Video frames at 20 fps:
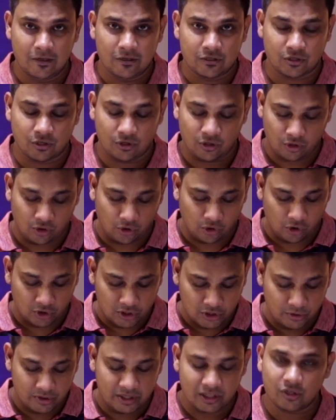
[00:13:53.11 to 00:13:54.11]
So all
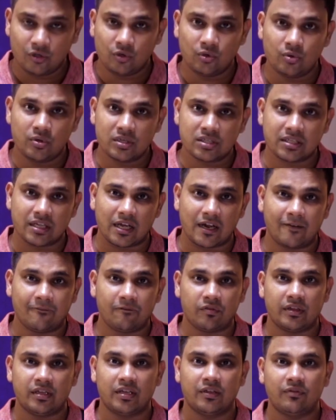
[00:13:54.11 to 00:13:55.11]
you need to do is
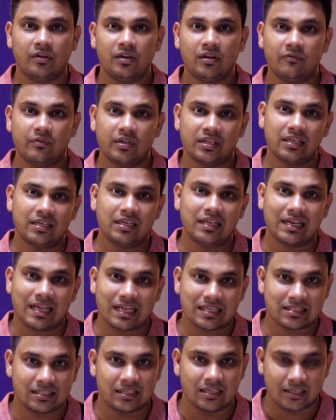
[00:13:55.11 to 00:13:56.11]
that even within the
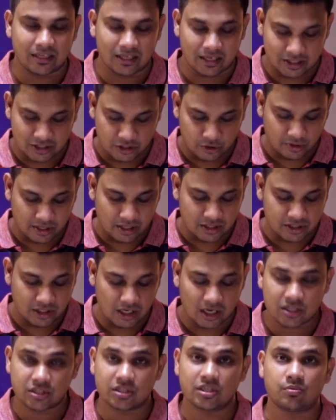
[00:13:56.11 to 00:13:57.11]
next 30 days you can
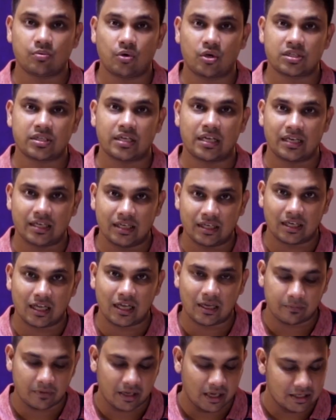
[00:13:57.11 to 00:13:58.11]
charge this watch
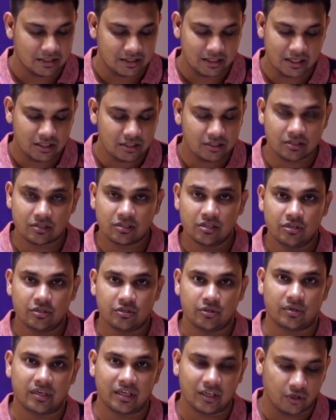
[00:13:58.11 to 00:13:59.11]
anytime, and just
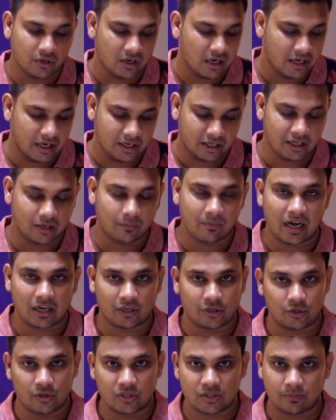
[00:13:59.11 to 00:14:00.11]
you need to connect it
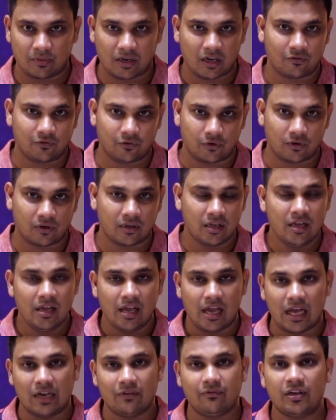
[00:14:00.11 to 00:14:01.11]
back to your smartphone,
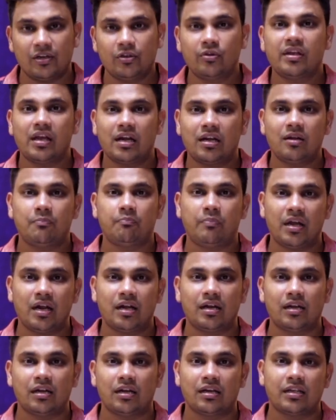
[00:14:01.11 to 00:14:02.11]
and when you get it
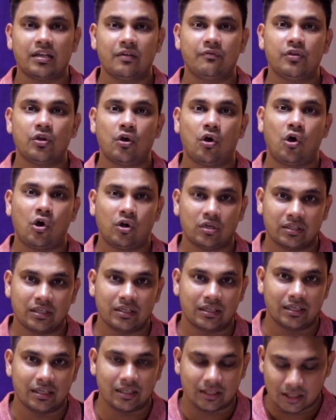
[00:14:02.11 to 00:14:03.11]
paired, it will give you all the
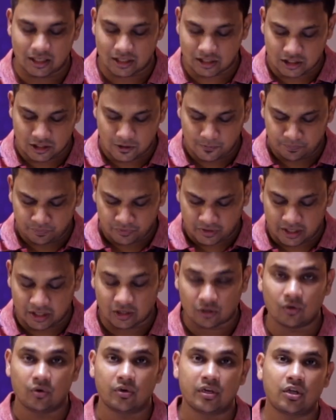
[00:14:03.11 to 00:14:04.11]
details,
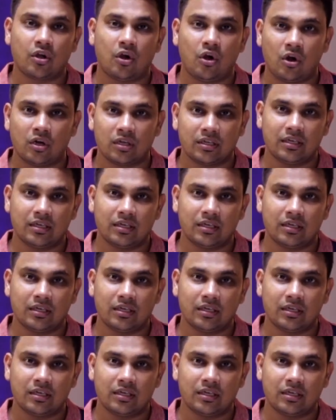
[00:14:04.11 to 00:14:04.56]
including all